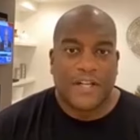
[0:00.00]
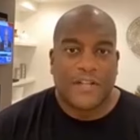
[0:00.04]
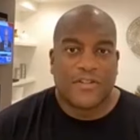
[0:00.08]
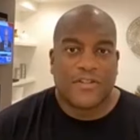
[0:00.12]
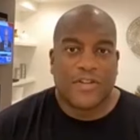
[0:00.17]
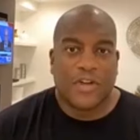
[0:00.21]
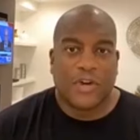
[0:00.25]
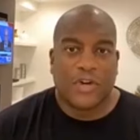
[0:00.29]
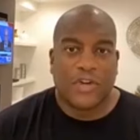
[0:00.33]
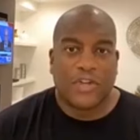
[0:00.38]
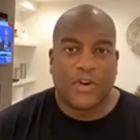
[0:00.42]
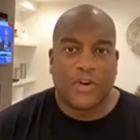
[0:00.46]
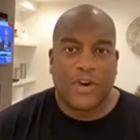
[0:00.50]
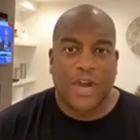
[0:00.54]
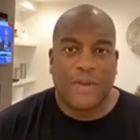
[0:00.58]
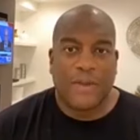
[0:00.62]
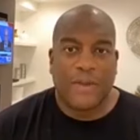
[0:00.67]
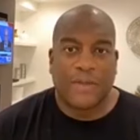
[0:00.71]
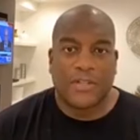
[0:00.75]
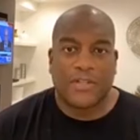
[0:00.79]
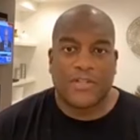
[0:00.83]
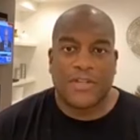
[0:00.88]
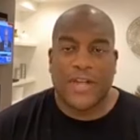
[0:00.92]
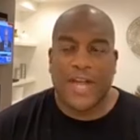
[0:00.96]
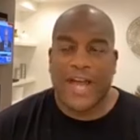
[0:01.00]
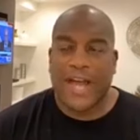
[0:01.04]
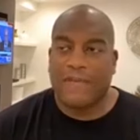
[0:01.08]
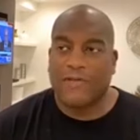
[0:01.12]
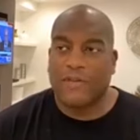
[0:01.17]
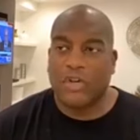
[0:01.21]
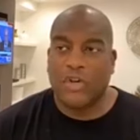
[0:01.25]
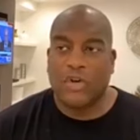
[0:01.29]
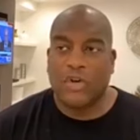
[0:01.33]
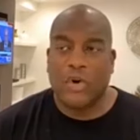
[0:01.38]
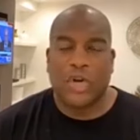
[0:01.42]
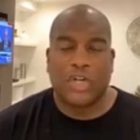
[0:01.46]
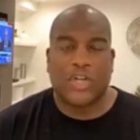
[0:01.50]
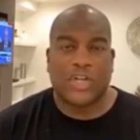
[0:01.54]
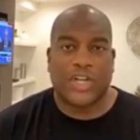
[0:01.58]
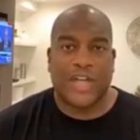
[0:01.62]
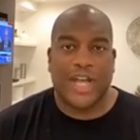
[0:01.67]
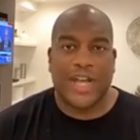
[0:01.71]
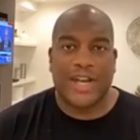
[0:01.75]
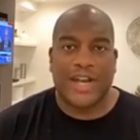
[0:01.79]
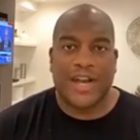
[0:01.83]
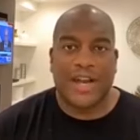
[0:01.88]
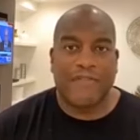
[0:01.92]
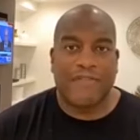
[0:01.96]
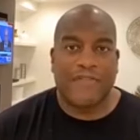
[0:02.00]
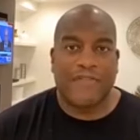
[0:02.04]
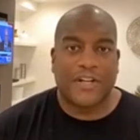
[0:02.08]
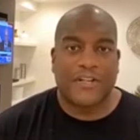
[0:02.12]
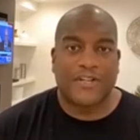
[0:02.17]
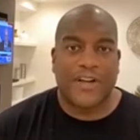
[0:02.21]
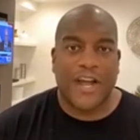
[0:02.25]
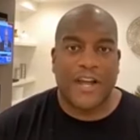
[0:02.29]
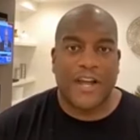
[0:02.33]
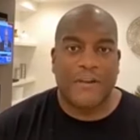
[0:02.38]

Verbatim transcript: So you're able to have, you know what you're getting out of Victor